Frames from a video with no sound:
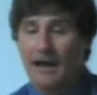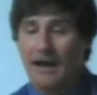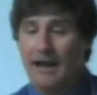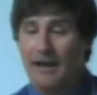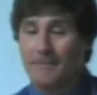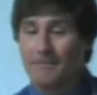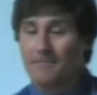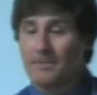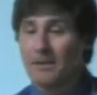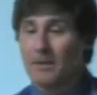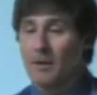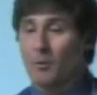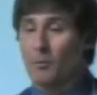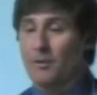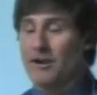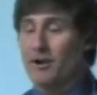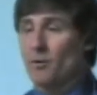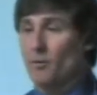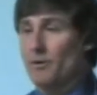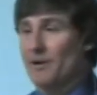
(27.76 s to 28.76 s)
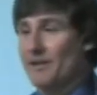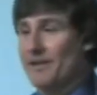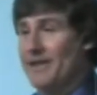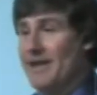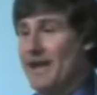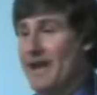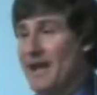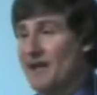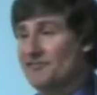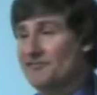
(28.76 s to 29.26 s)
We don't really
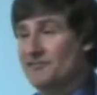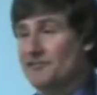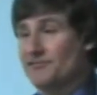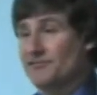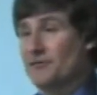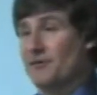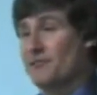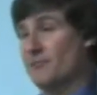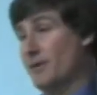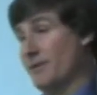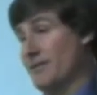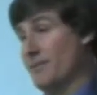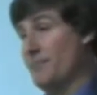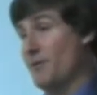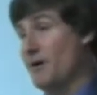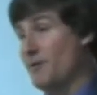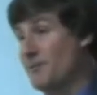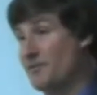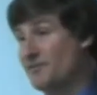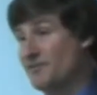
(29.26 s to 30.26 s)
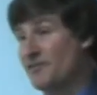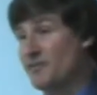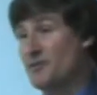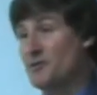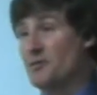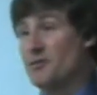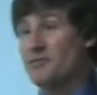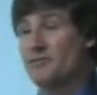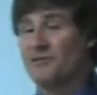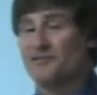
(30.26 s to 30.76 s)
ask sort of what the purpose of the
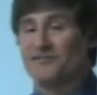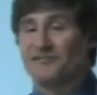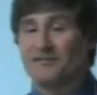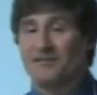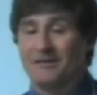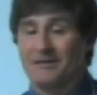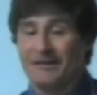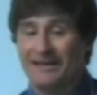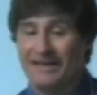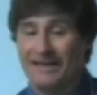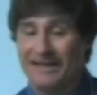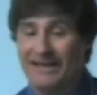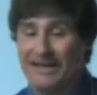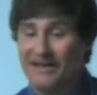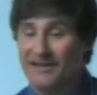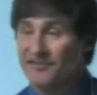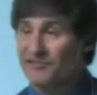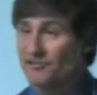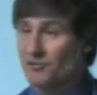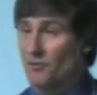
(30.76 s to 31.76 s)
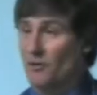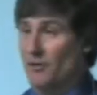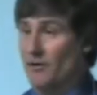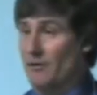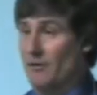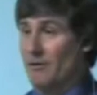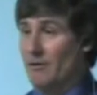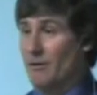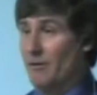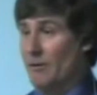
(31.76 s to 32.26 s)
universe is,
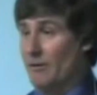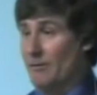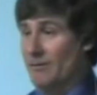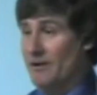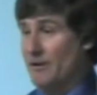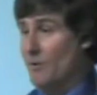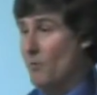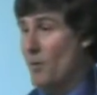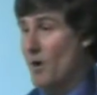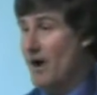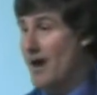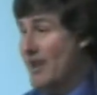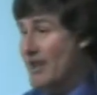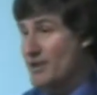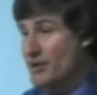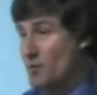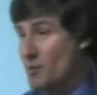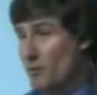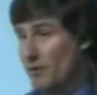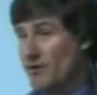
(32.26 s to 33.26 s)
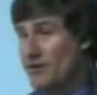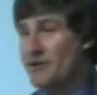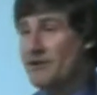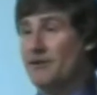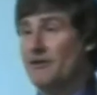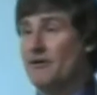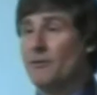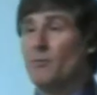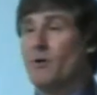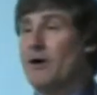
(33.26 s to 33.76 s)
or why you are
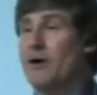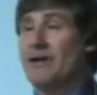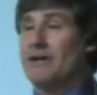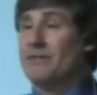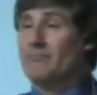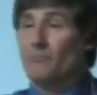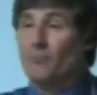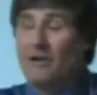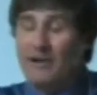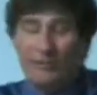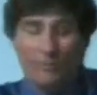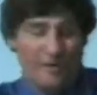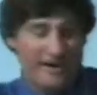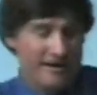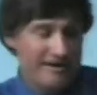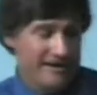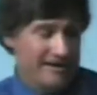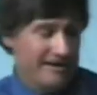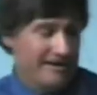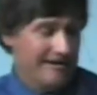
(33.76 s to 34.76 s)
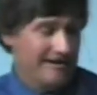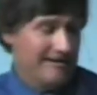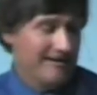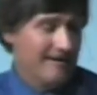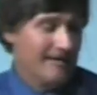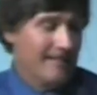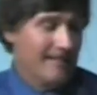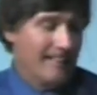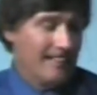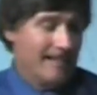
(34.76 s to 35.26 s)
here, why we are here.
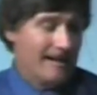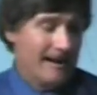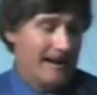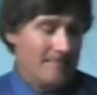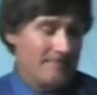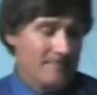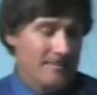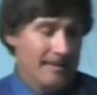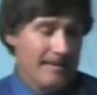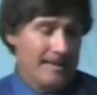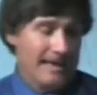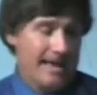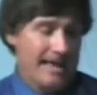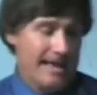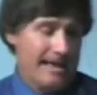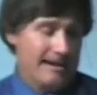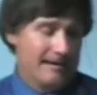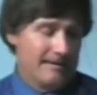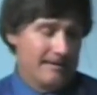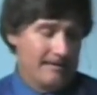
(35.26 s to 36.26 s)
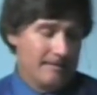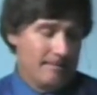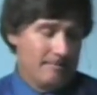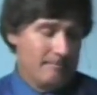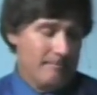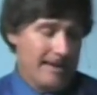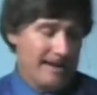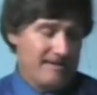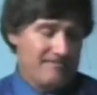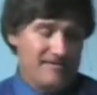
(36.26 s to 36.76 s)
And
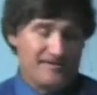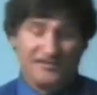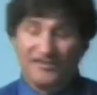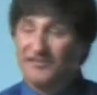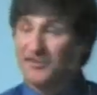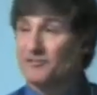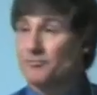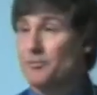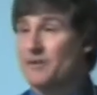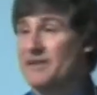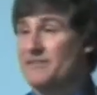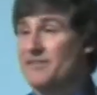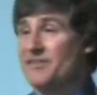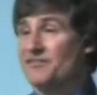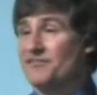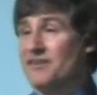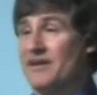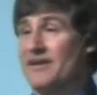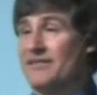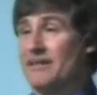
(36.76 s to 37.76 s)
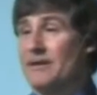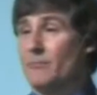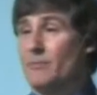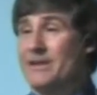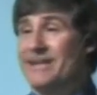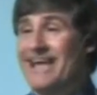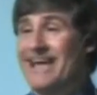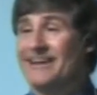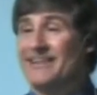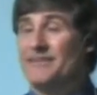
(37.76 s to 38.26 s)
many physicists would even say that
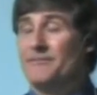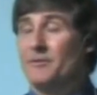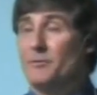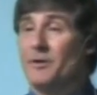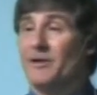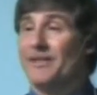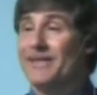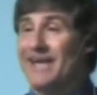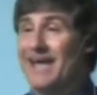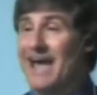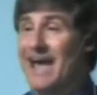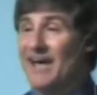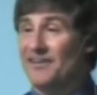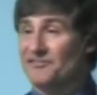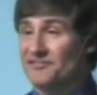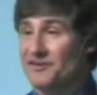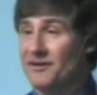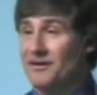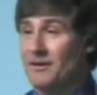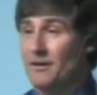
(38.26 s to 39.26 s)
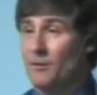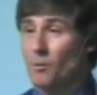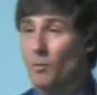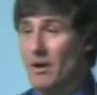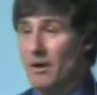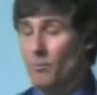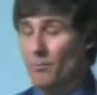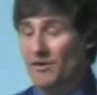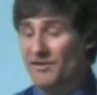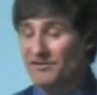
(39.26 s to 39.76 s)
we can't even really ask
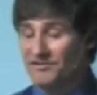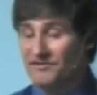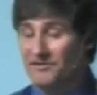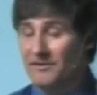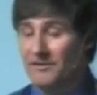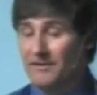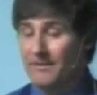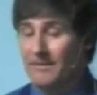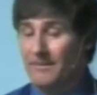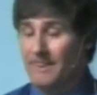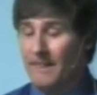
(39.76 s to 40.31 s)
what was